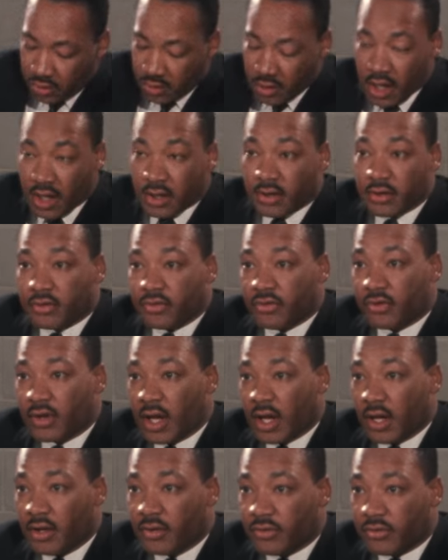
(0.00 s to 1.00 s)
United
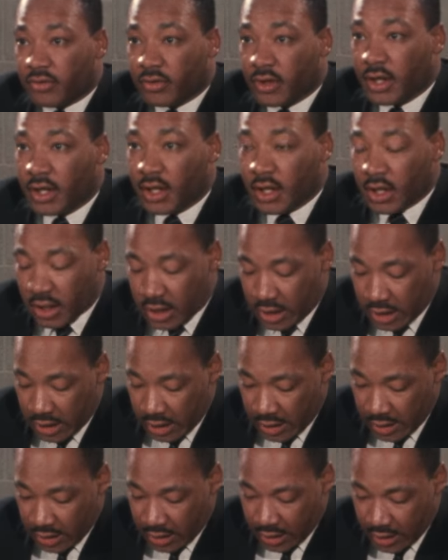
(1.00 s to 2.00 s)
States
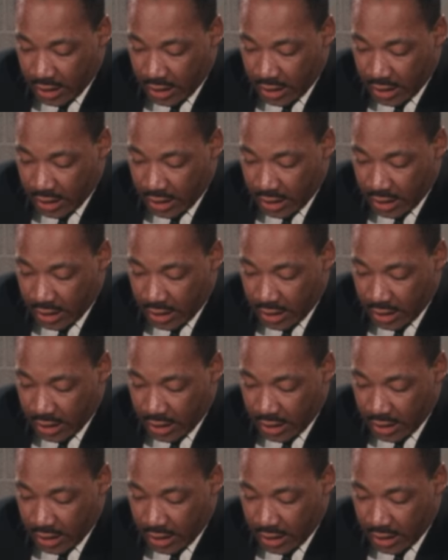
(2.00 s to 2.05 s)
in the